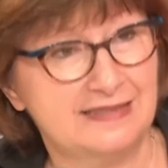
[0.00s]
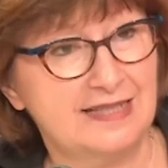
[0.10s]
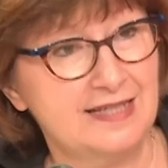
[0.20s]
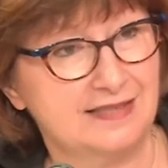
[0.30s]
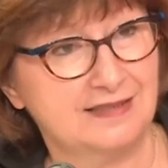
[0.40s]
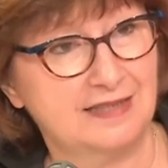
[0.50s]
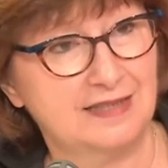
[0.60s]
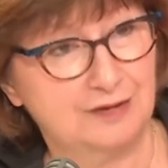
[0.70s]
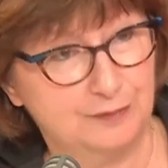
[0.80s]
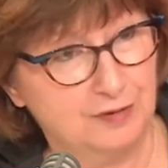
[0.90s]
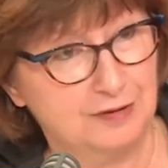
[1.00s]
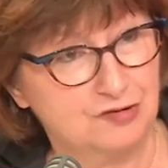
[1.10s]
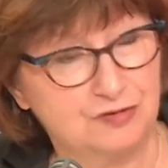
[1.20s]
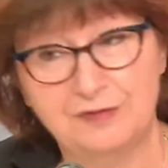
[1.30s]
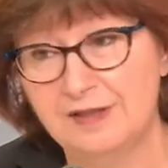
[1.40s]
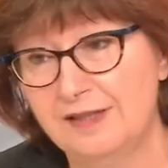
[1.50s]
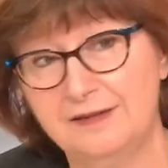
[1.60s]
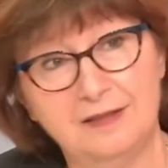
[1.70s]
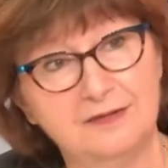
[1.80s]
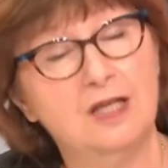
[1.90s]
states that had abolished. Today
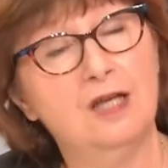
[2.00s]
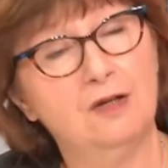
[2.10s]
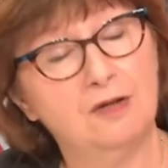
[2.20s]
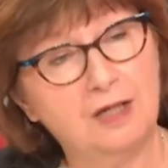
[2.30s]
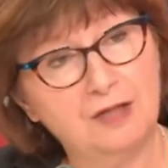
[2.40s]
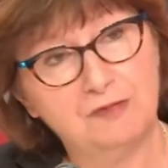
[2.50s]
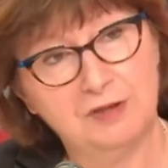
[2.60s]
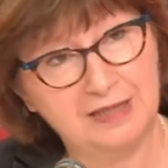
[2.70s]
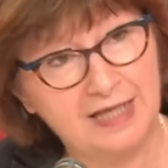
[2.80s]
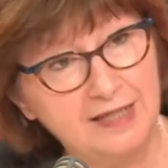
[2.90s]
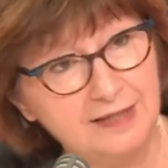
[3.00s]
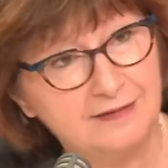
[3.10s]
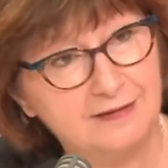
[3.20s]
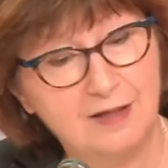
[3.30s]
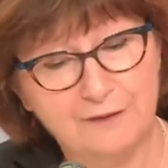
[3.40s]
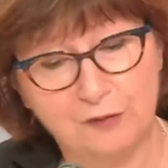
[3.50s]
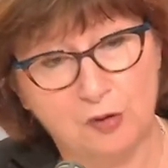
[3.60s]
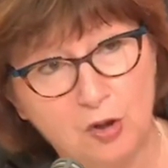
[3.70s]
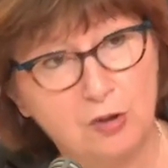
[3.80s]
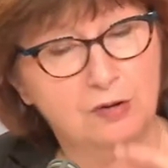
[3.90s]
it is 108
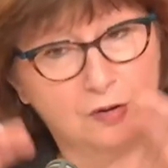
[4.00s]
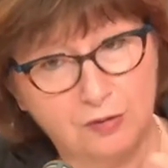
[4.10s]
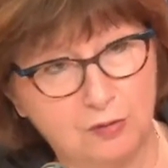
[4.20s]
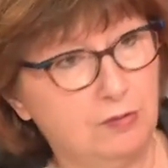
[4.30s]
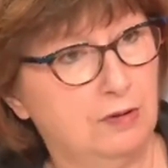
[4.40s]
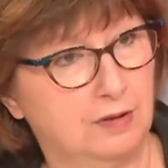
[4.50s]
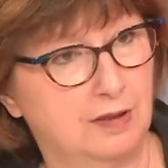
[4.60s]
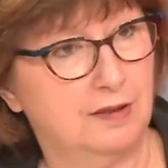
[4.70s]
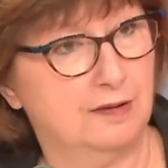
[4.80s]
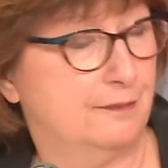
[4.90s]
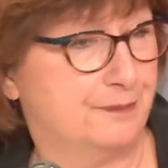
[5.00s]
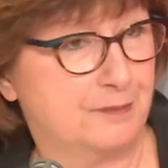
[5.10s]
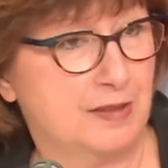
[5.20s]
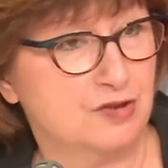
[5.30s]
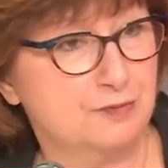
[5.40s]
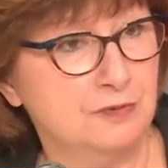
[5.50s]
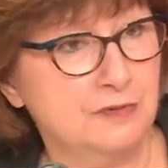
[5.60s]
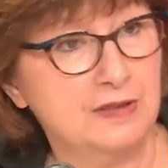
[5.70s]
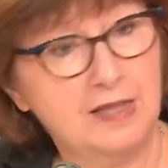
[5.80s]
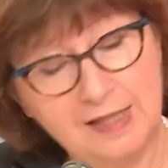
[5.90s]
for all um,
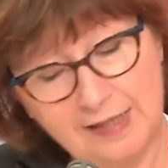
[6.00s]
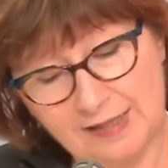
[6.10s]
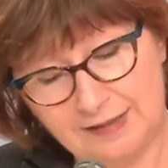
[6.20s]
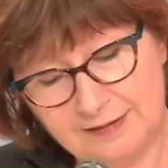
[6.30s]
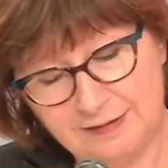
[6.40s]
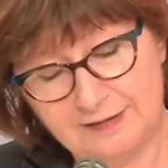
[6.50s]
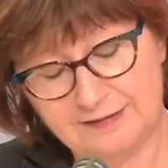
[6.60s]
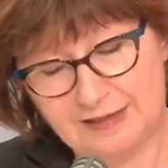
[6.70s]
punishments, yeah. and it is,